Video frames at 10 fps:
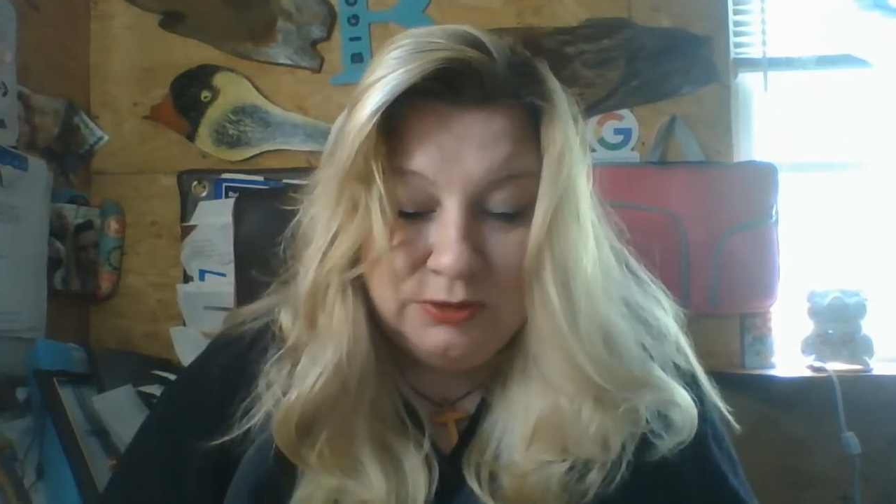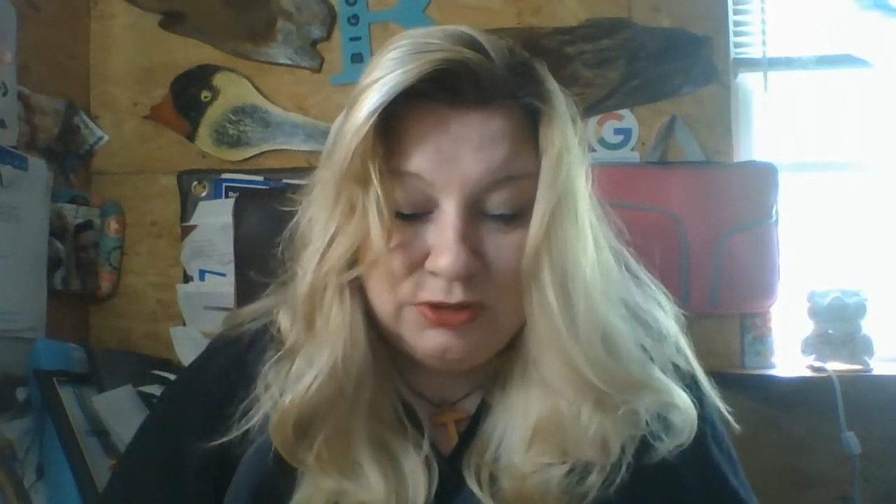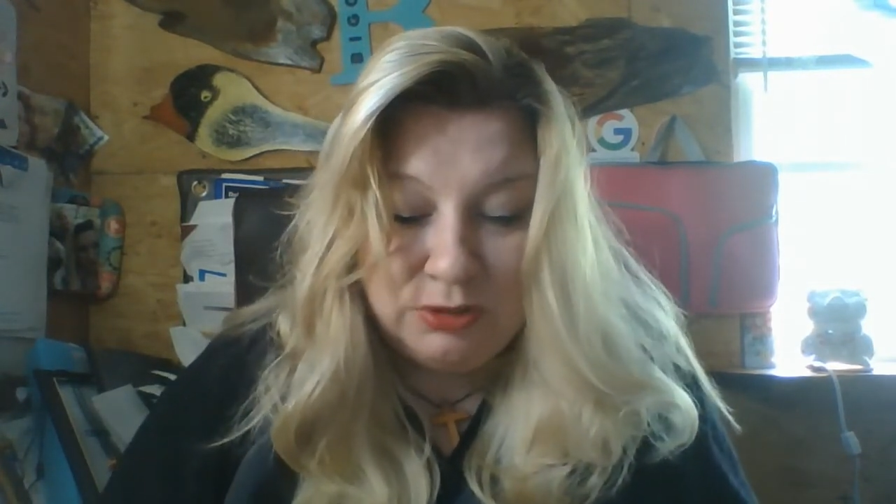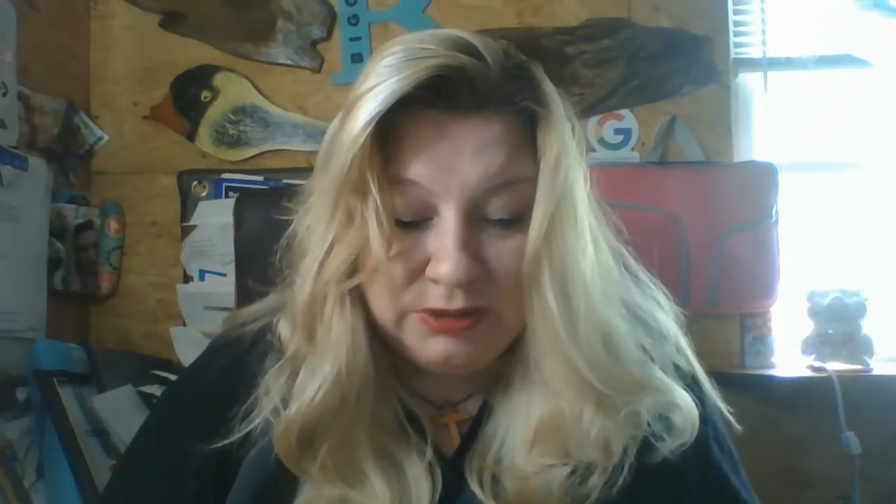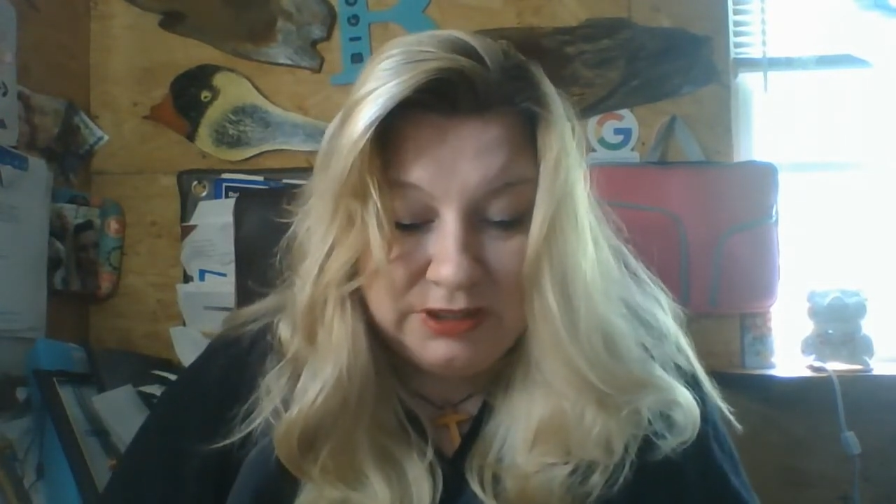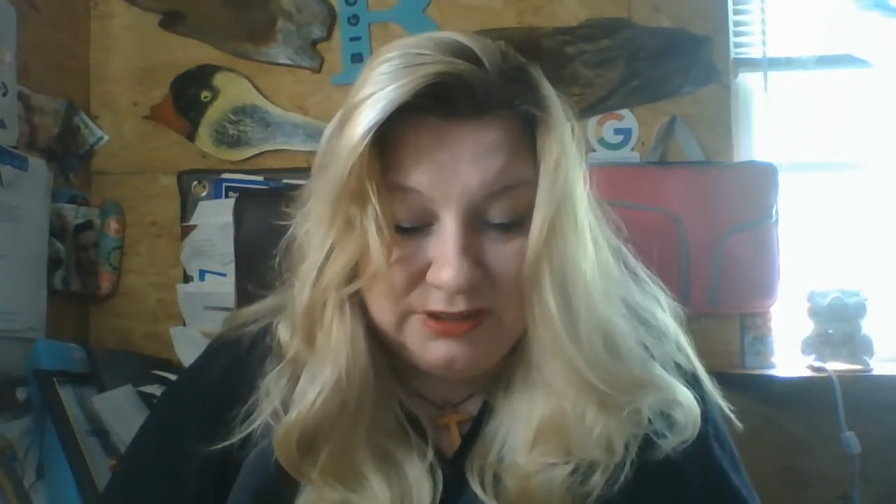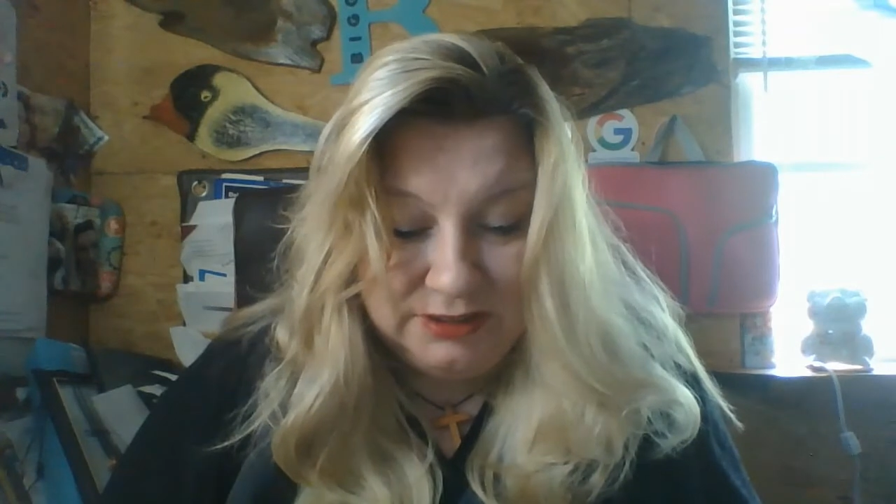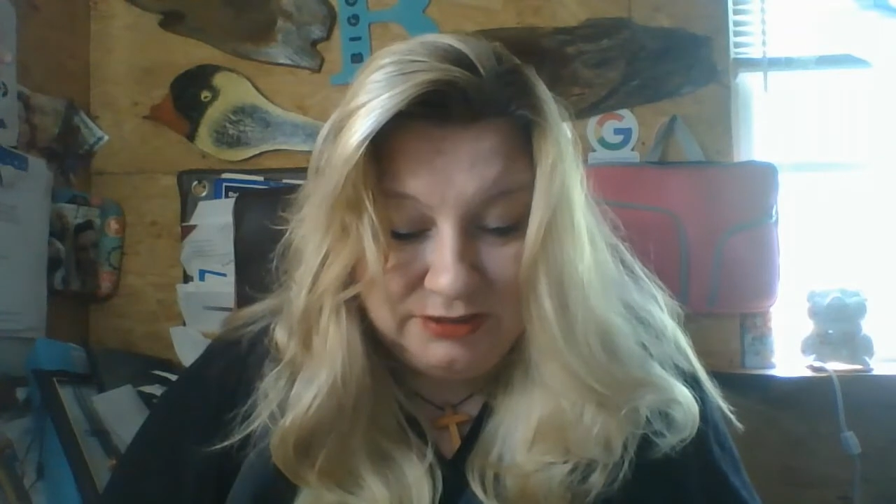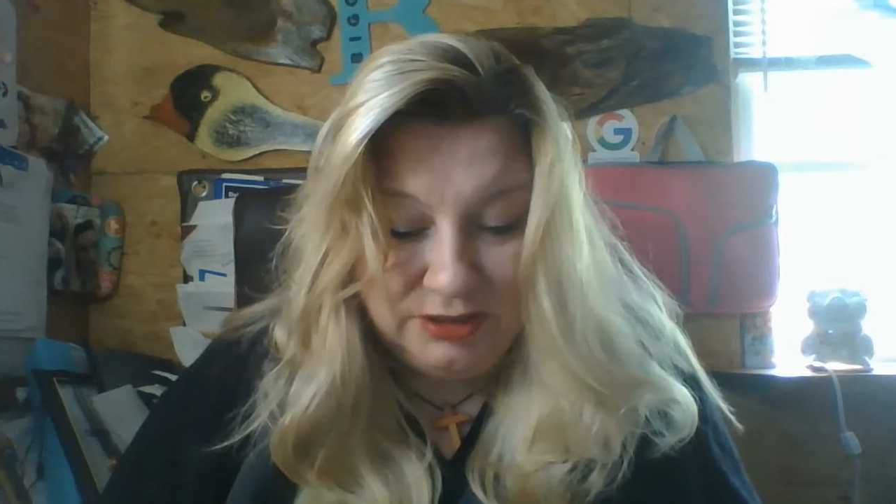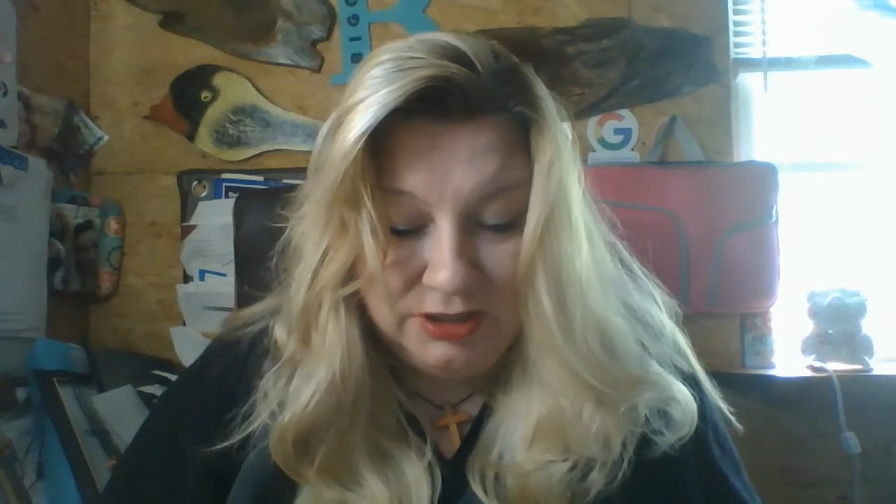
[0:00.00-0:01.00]
don't get
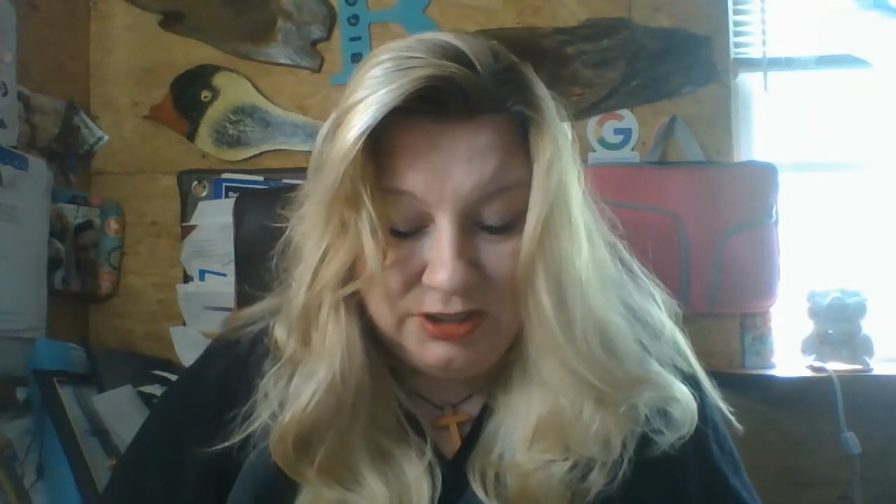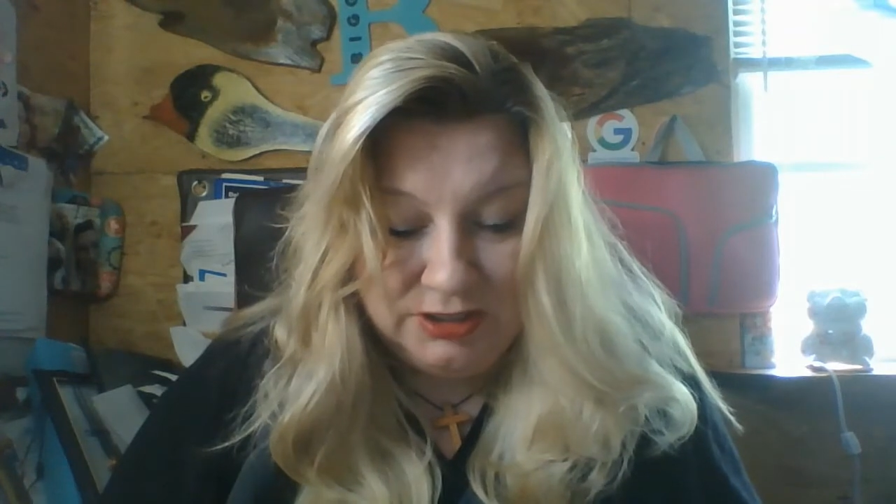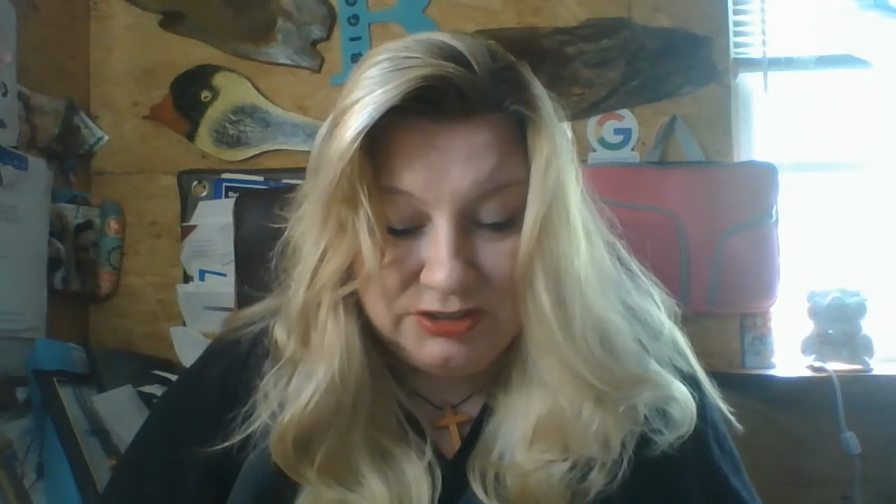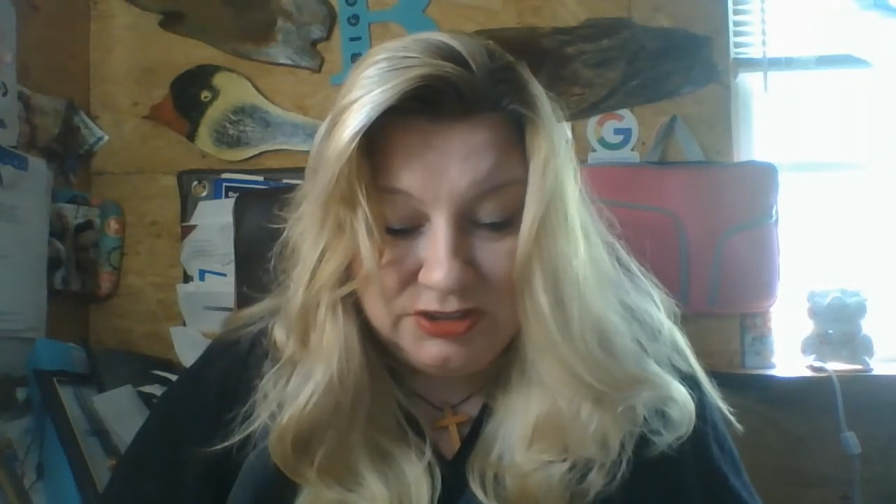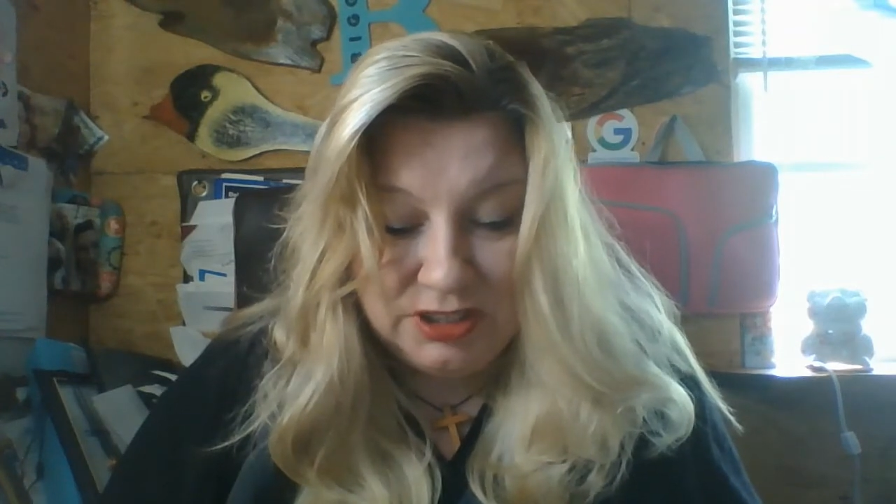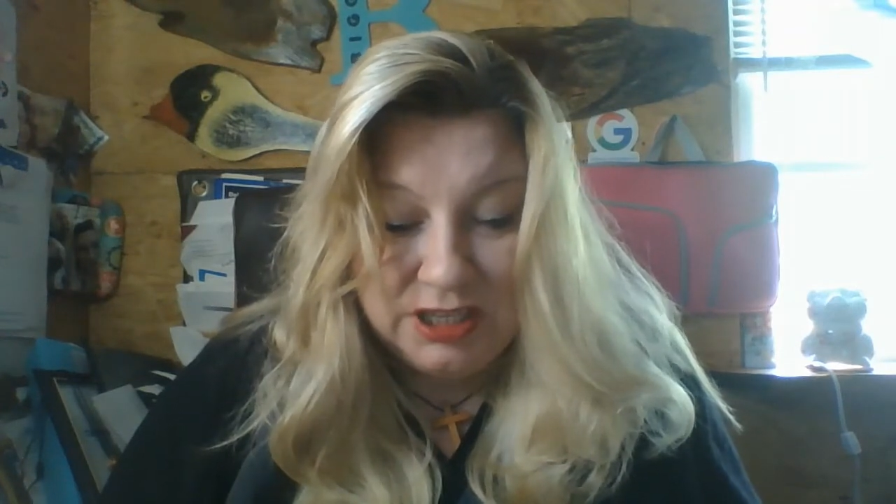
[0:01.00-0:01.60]
discouraged.